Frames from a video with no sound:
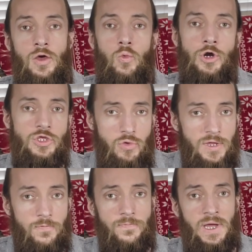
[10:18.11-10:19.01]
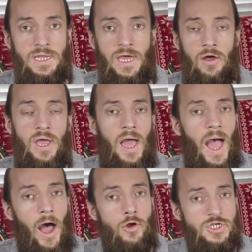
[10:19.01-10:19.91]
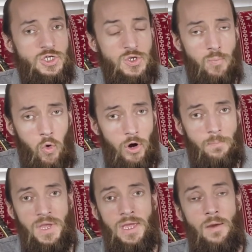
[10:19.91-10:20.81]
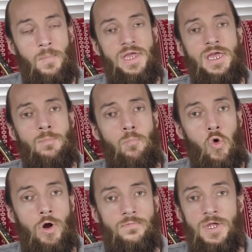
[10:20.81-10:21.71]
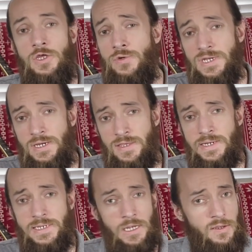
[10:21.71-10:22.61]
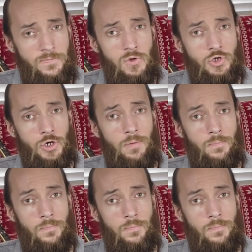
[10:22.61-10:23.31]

where you can find out how to support me making more videos like this in the future.